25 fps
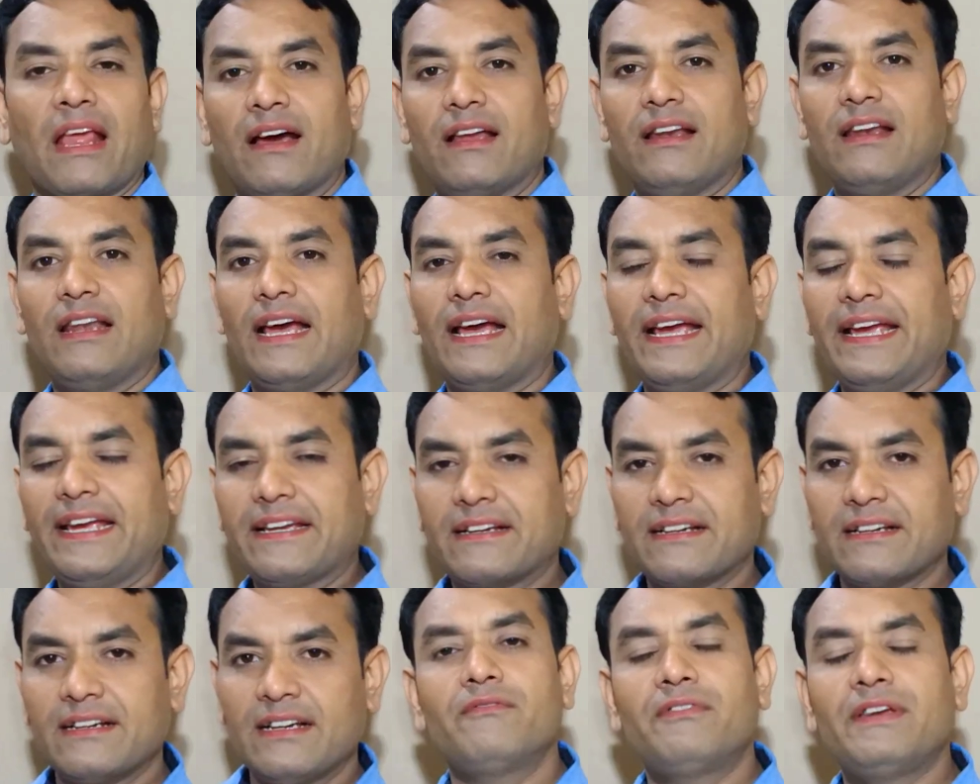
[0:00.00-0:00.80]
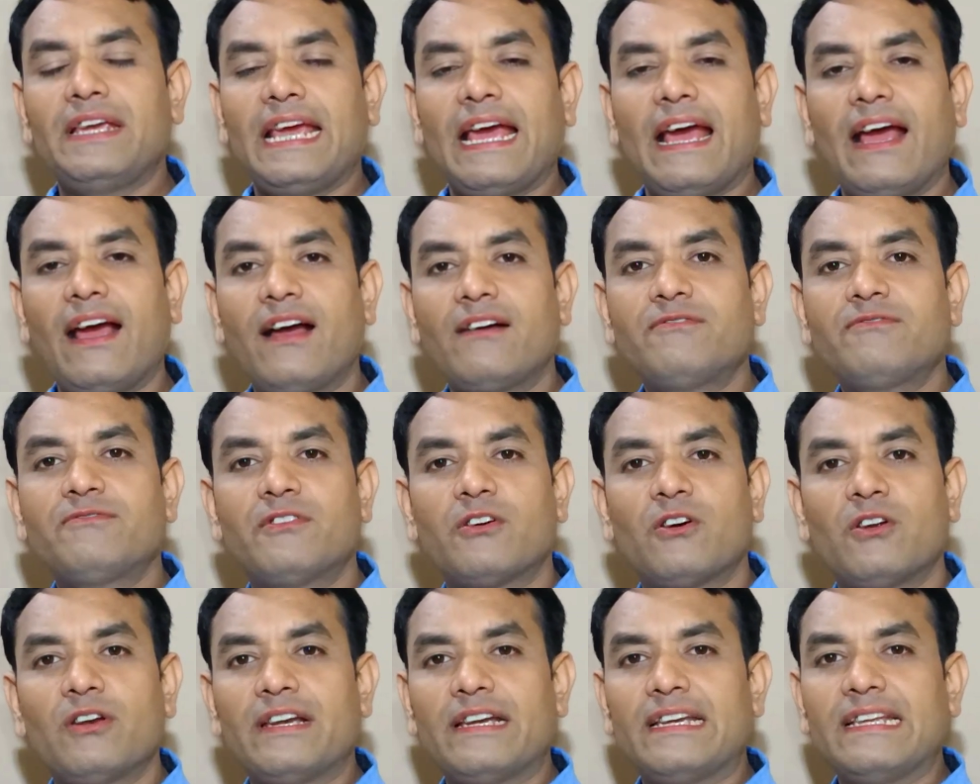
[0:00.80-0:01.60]
Like we have
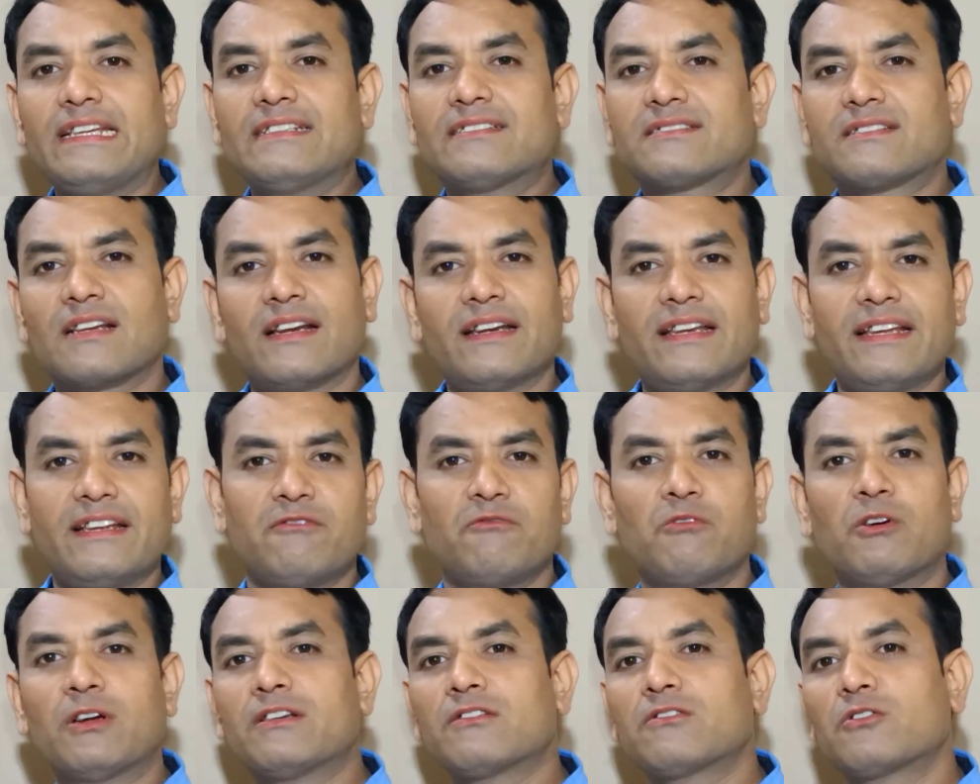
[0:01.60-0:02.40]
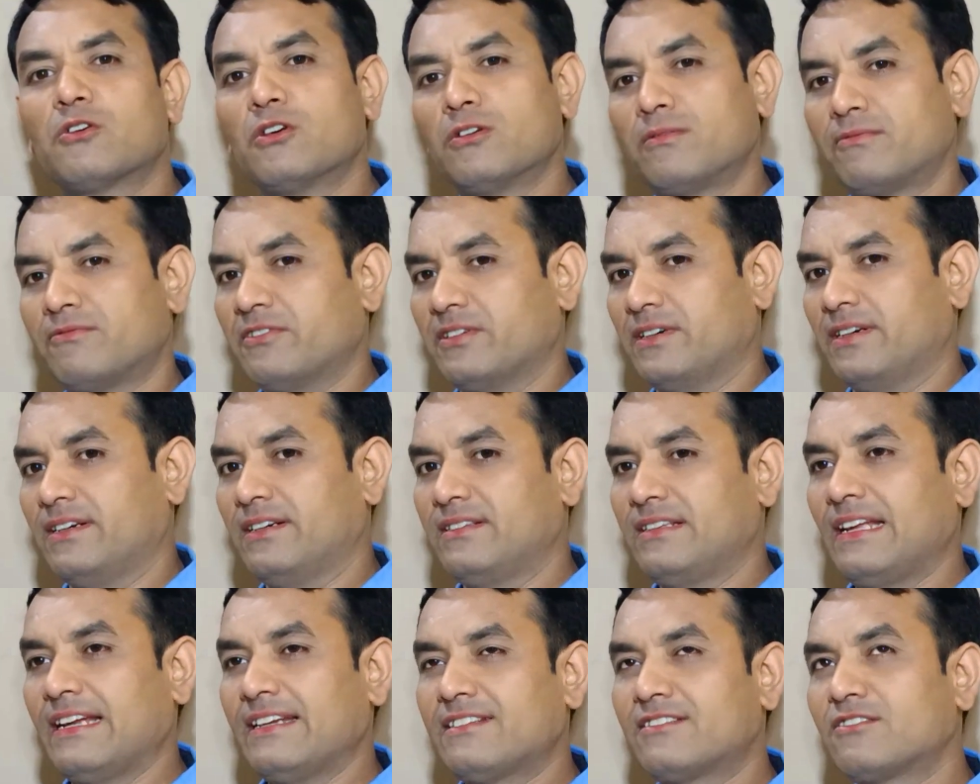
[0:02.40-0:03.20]
already studied one good
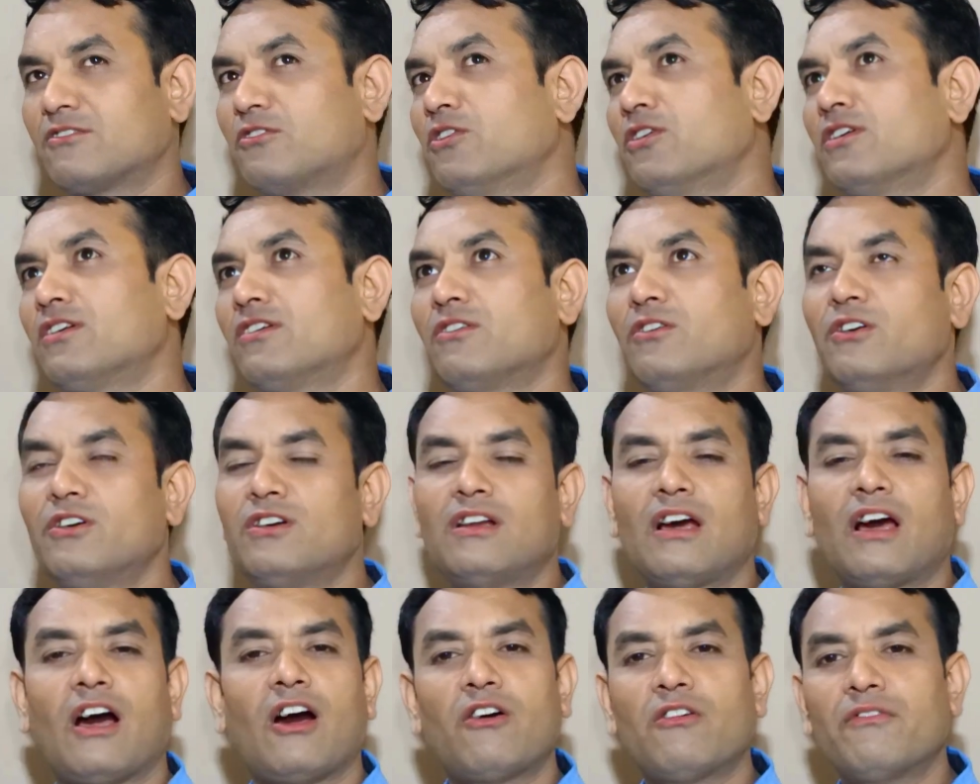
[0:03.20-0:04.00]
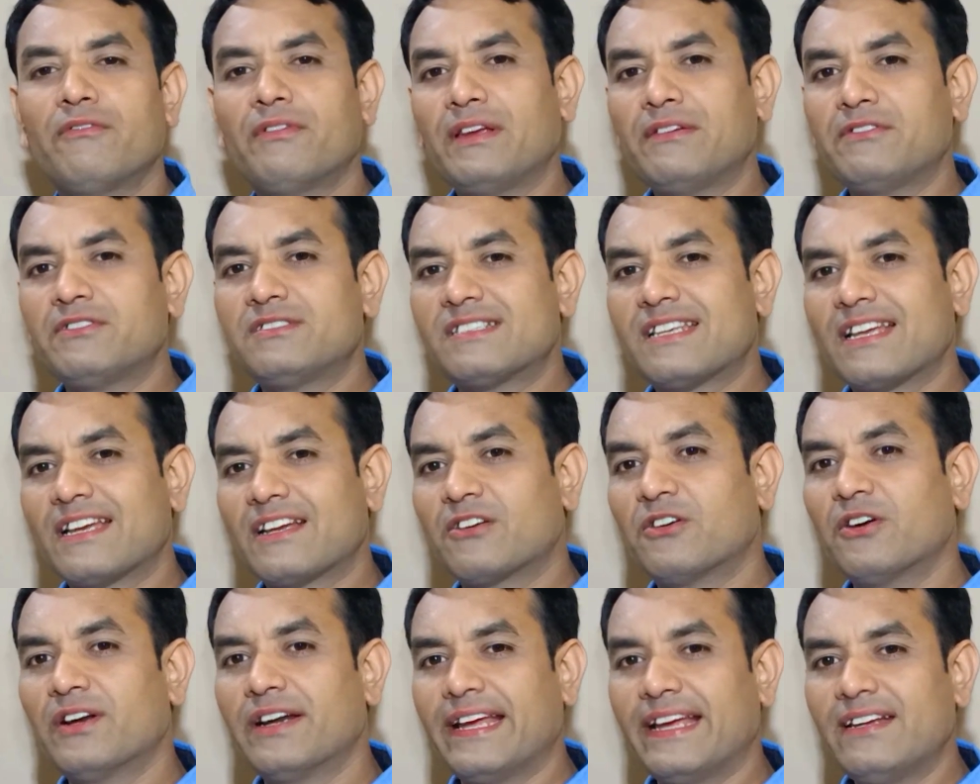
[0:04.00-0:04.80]
word. That good, how we would say
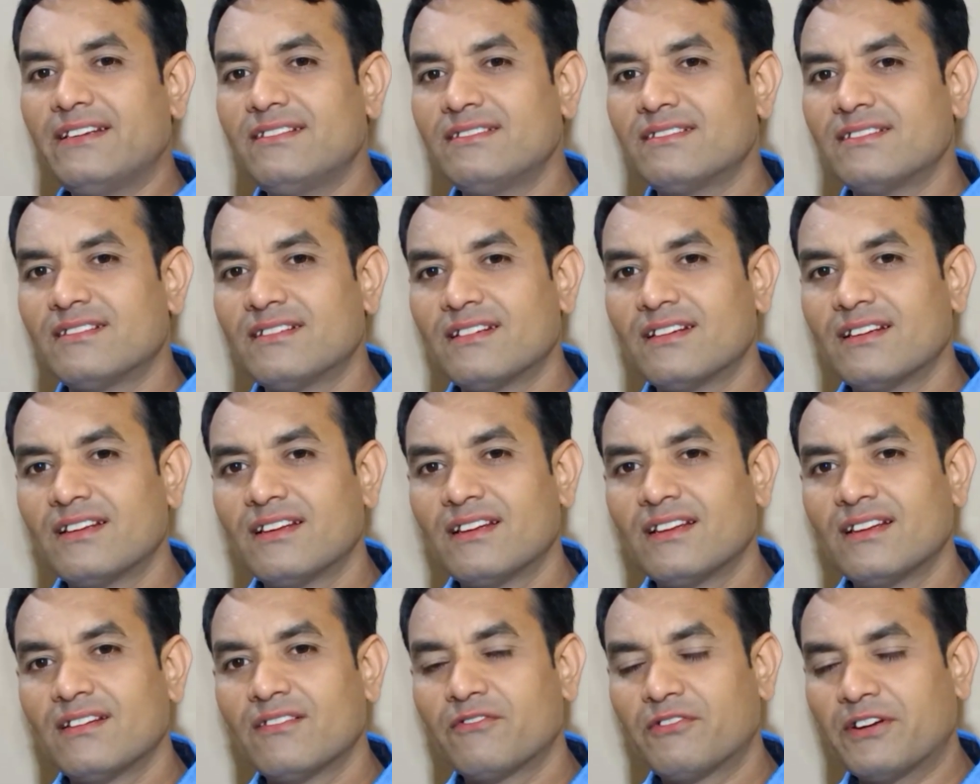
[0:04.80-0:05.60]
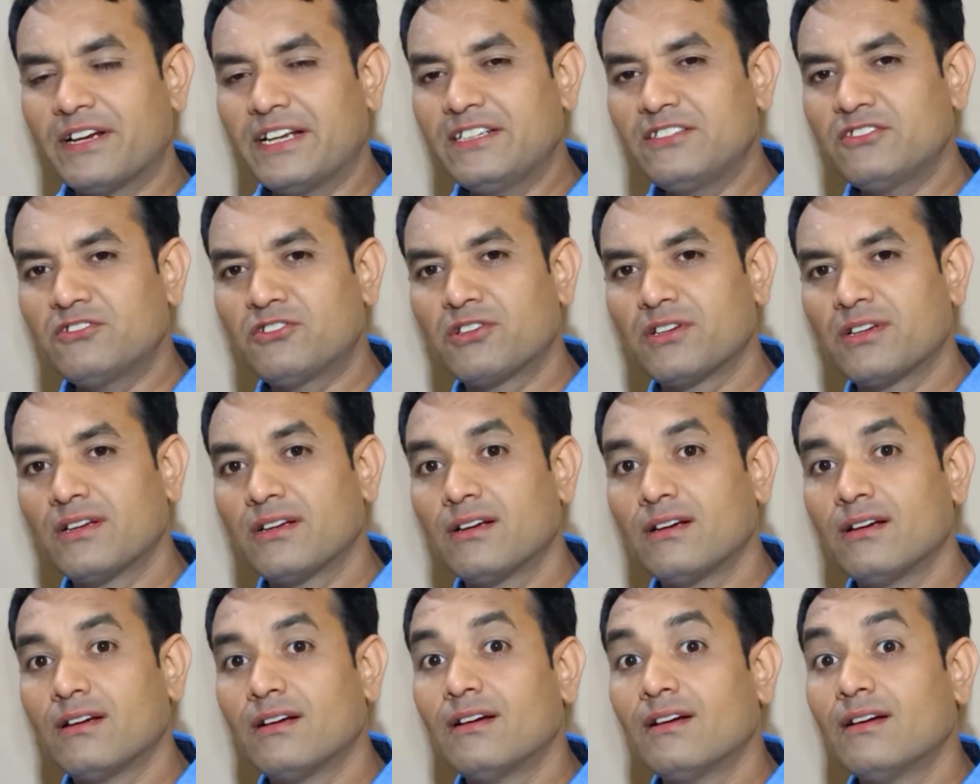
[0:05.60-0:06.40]
good in French?
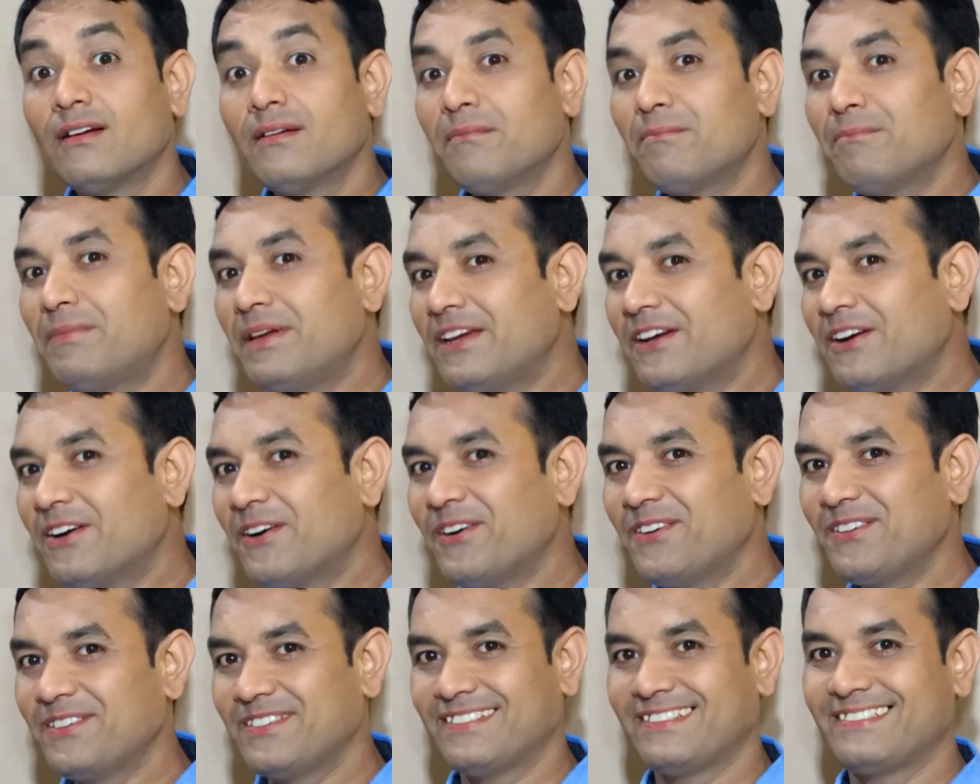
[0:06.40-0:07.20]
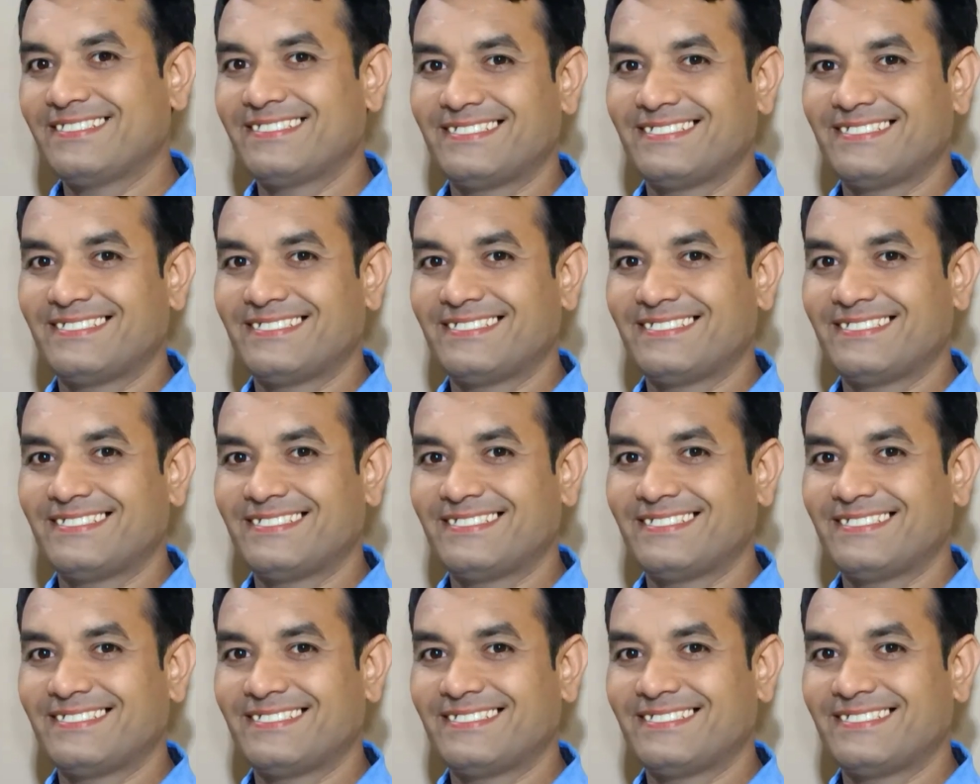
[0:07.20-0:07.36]
Bien.